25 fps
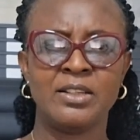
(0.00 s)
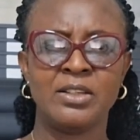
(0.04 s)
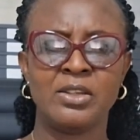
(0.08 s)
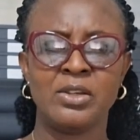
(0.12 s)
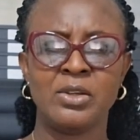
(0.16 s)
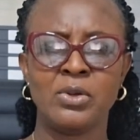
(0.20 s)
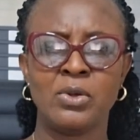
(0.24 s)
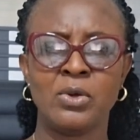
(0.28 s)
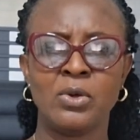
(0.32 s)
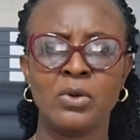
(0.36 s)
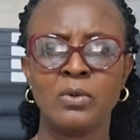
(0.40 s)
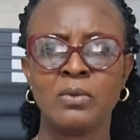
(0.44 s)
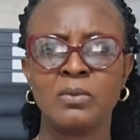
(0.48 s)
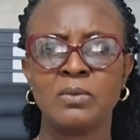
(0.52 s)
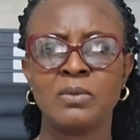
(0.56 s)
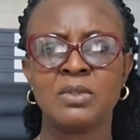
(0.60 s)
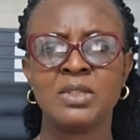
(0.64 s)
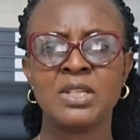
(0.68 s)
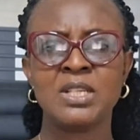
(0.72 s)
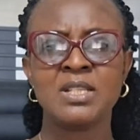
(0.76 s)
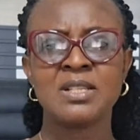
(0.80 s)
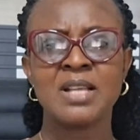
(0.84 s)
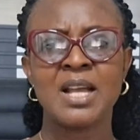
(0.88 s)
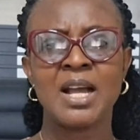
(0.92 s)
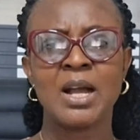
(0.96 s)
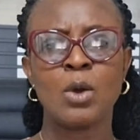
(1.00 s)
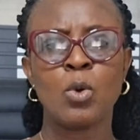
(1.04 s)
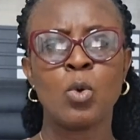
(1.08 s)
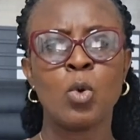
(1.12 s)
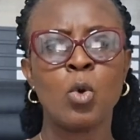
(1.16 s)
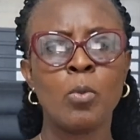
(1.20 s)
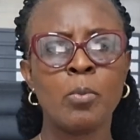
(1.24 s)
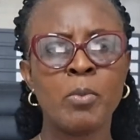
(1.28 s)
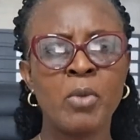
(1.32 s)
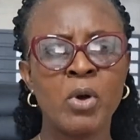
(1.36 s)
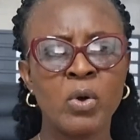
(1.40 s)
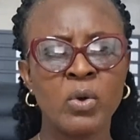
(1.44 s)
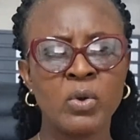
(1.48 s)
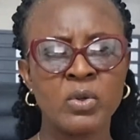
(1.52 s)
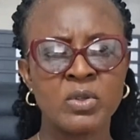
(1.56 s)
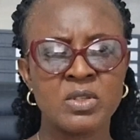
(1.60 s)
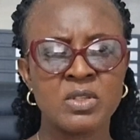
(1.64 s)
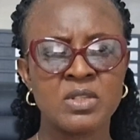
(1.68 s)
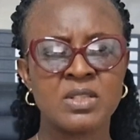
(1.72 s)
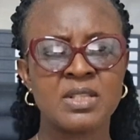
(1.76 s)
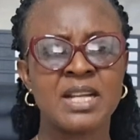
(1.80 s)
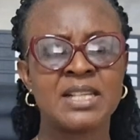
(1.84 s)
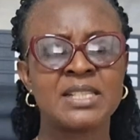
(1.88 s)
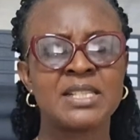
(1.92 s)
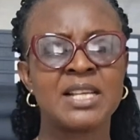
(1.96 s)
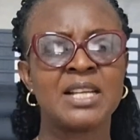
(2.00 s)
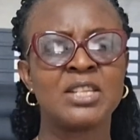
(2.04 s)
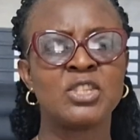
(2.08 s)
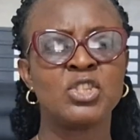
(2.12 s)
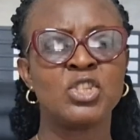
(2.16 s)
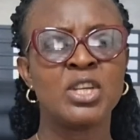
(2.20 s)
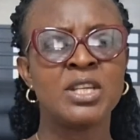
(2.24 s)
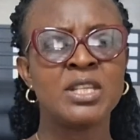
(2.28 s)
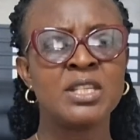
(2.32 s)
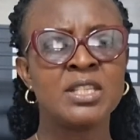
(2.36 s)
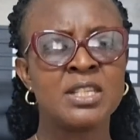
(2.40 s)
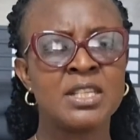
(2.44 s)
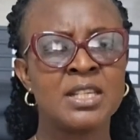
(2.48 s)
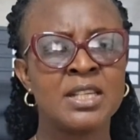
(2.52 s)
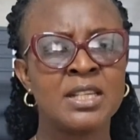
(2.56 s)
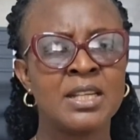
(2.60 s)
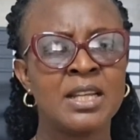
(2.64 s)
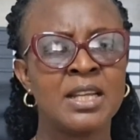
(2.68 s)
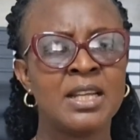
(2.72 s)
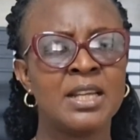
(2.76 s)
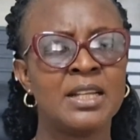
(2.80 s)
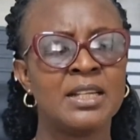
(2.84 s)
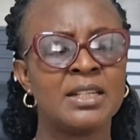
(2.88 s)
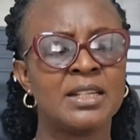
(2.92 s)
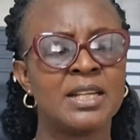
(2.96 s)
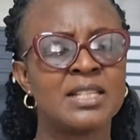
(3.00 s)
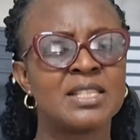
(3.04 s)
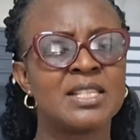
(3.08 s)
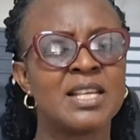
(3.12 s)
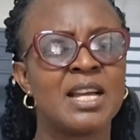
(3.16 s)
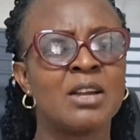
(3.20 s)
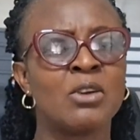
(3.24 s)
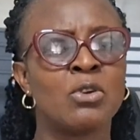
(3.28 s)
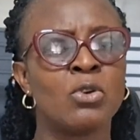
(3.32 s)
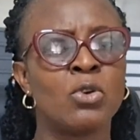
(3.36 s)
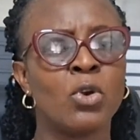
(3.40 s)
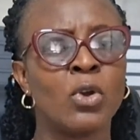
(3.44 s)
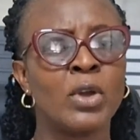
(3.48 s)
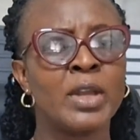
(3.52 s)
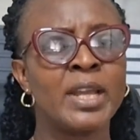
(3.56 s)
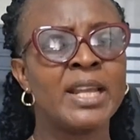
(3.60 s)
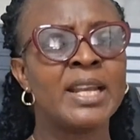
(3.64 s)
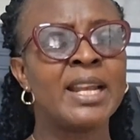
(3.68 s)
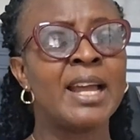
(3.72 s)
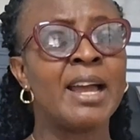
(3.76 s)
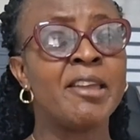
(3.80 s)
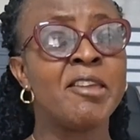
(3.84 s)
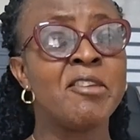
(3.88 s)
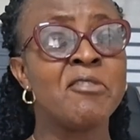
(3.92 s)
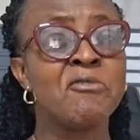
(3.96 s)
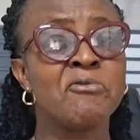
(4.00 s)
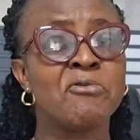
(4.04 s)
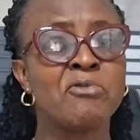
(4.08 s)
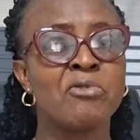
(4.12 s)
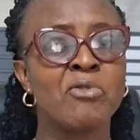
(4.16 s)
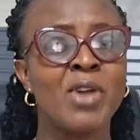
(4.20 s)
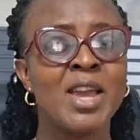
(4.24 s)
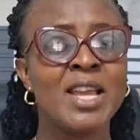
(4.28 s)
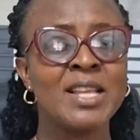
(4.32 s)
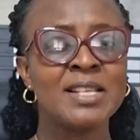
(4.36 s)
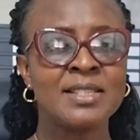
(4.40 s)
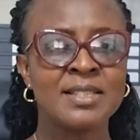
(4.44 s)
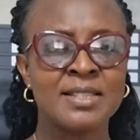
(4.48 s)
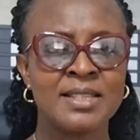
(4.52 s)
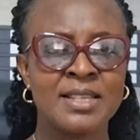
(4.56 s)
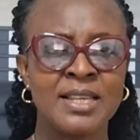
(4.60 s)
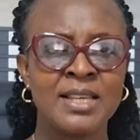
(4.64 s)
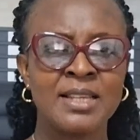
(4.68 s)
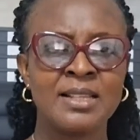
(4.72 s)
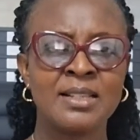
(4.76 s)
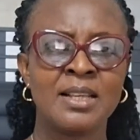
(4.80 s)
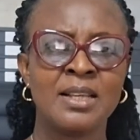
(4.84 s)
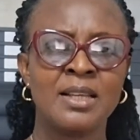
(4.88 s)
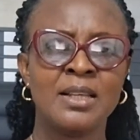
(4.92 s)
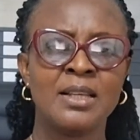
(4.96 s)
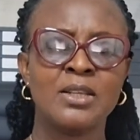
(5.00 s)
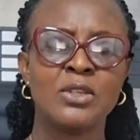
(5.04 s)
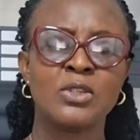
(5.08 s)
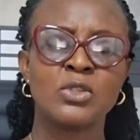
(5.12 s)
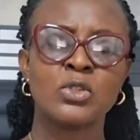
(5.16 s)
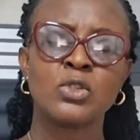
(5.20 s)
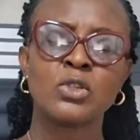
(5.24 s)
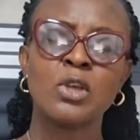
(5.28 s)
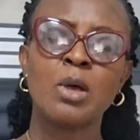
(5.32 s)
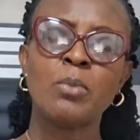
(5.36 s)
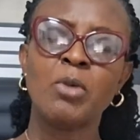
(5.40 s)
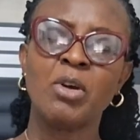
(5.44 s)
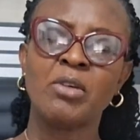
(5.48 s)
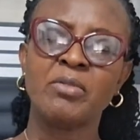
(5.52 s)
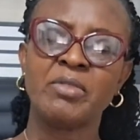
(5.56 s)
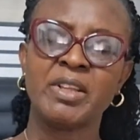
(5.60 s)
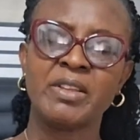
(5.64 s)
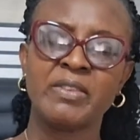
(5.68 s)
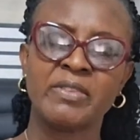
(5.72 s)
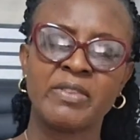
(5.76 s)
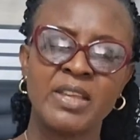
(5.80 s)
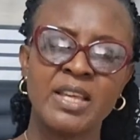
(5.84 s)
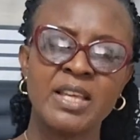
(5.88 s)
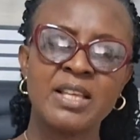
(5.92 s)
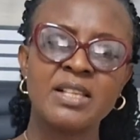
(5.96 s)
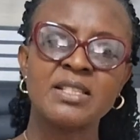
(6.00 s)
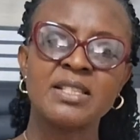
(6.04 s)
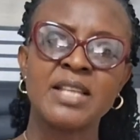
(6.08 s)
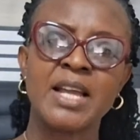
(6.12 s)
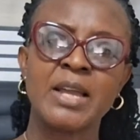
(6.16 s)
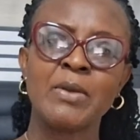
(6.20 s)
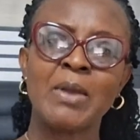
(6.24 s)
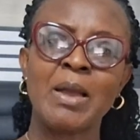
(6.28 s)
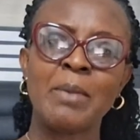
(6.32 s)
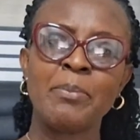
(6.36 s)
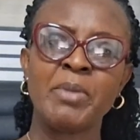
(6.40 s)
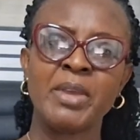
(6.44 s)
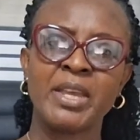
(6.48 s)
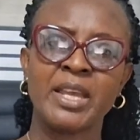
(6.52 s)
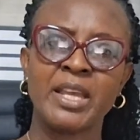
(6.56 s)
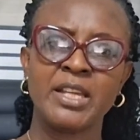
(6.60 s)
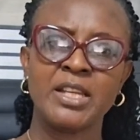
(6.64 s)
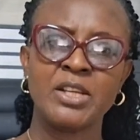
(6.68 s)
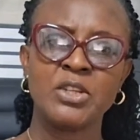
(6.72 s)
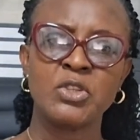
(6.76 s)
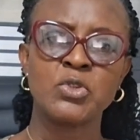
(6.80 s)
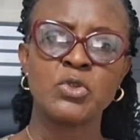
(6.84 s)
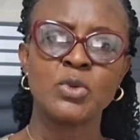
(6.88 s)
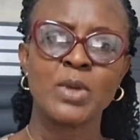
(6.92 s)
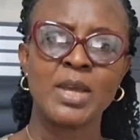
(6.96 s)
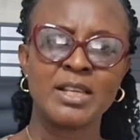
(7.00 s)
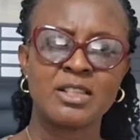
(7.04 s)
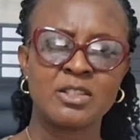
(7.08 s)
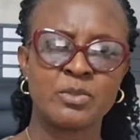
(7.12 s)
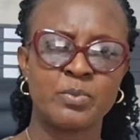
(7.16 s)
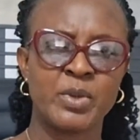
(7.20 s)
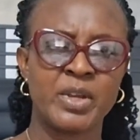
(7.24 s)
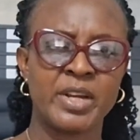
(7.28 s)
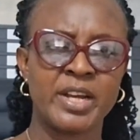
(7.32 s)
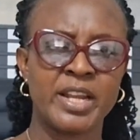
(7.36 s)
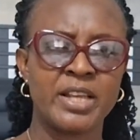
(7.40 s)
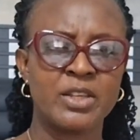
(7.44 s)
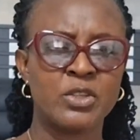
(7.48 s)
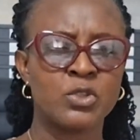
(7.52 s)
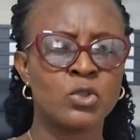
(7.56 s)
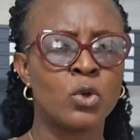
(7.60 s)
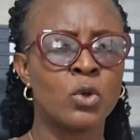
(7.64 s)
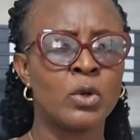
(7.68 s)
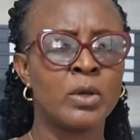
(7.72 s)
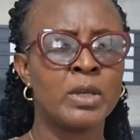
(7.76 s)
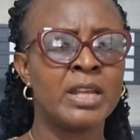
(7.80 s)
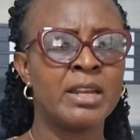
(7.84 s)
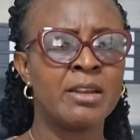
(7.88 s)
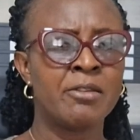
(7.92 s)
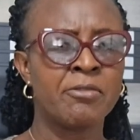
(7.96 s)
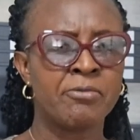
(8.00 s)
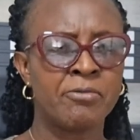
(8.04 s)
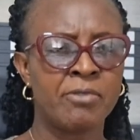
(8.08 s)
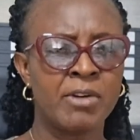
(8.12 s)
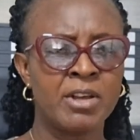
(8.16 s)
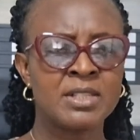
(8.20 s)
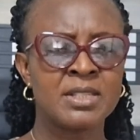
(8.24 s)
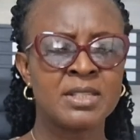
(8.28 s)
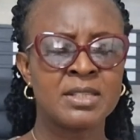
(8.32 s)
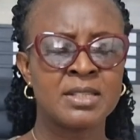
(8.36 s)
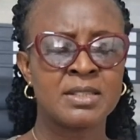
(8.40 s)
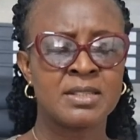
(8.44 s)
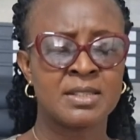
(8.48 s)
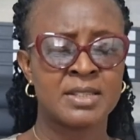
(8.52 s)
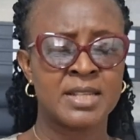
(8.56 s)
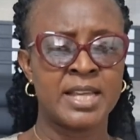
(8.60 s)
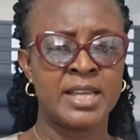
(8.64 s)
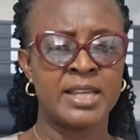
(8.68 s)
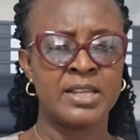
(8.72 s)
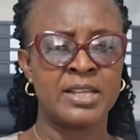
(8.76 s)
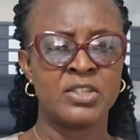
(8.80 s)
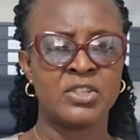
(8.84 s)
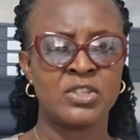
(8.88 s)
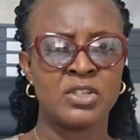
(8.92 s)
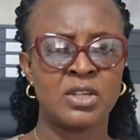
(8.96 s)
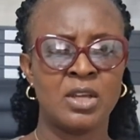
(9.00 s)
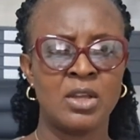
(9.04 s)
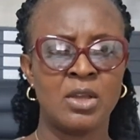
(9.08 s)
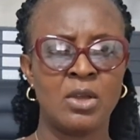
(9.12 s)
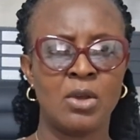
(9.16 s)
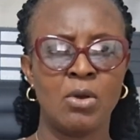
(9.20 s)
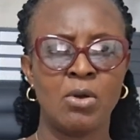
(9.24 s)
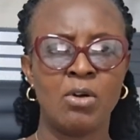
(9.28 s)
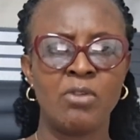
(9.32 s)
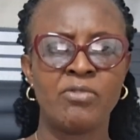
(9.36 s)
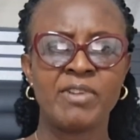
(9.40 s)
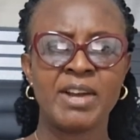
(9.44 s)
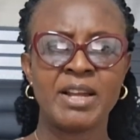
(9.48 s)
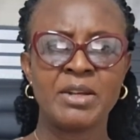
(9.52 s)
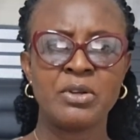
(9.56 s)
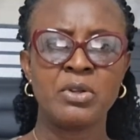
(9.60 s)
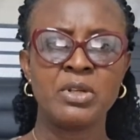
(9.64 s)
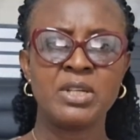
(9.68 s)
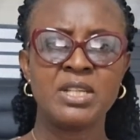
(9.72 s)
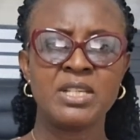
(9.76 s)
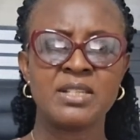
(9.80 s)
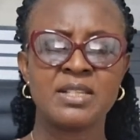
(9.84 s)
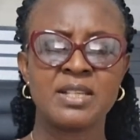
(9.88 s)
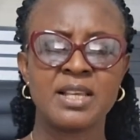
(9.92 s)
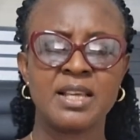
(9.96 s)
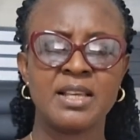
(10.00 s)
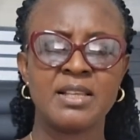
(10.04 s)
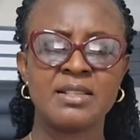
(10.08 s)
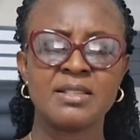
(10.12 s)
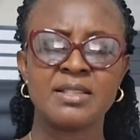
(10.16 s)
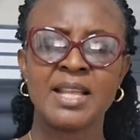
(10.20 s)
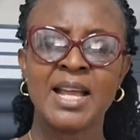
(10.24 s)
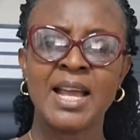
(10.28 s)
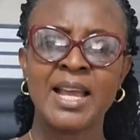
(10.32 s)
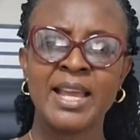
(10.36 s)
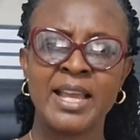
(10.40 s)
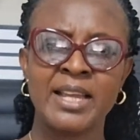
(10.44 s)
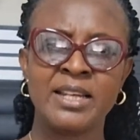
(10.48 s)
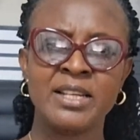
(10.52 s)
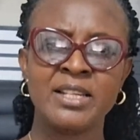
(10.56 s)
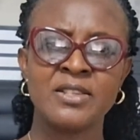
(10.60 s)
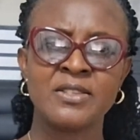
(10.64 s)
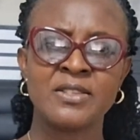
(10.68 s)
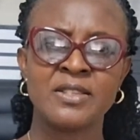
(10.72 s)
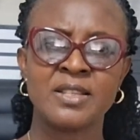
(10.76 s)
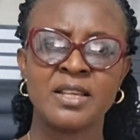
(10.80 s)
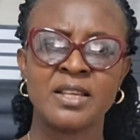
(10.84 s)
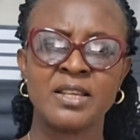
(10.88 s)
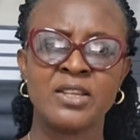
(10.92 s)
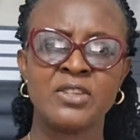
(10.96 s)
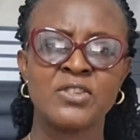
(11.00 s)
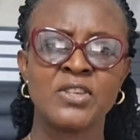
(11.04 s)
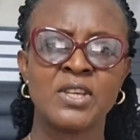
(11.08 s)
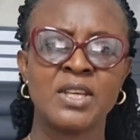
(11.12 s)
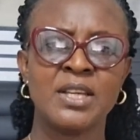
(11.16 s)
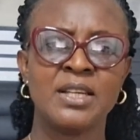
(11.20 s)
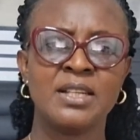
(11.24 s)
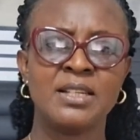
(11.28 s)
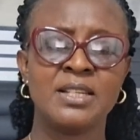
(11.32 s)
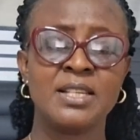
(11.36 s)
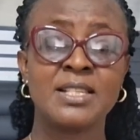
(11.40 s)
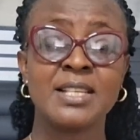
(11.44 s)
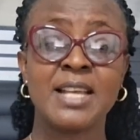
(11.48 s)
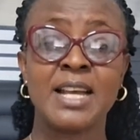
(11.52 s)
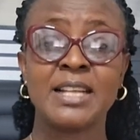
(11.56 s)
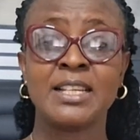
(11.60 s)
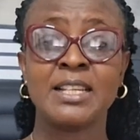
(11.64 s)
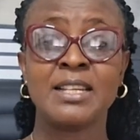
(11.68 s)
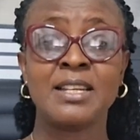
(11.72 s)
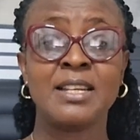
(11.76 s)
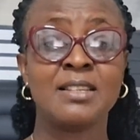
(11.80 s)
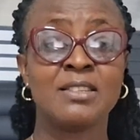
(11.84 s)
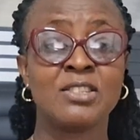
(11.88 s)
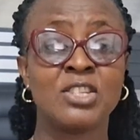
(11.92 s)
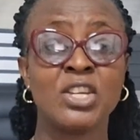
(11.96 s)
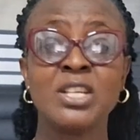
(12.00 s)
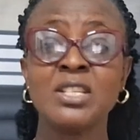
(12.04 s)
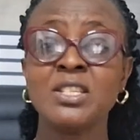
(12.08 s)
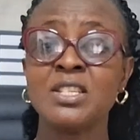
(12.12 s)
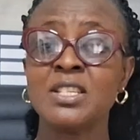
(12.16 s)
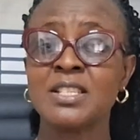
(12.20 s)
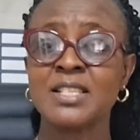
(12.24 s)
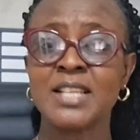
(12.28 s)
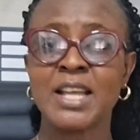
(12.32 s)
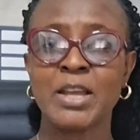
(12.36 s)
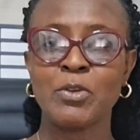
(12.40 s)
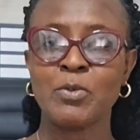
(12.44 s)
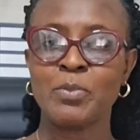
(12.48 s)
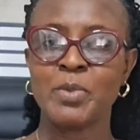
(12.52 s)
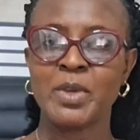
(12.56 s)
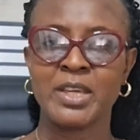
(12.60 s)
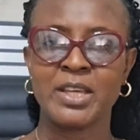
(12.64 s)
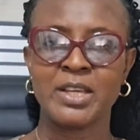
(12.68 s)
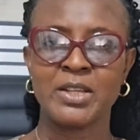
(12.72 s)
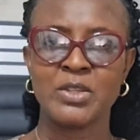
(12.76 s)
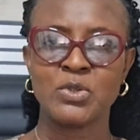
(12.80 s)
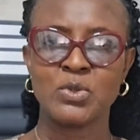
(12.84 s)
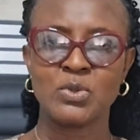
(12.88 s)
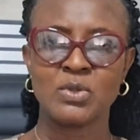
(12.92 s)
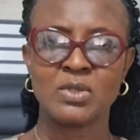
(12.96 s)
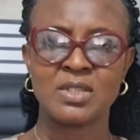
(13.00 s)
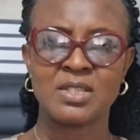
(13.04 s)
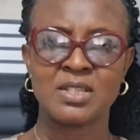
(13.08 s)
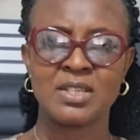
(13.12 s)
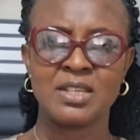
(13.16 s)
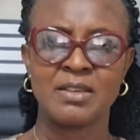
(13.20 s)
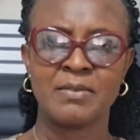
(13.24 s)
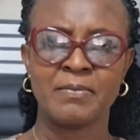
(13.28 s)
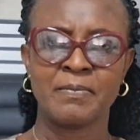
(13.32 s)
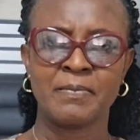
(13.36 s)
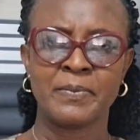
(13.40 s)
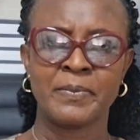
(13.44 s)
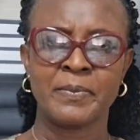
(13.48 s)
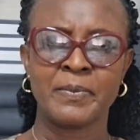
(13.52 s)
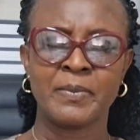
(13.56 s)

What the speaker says: These are hormones that are changing, that are growing and influencing some of the things that you are beginning to experience. So in the first stage of adolescence, that early stage, these are the changes that you begin to see.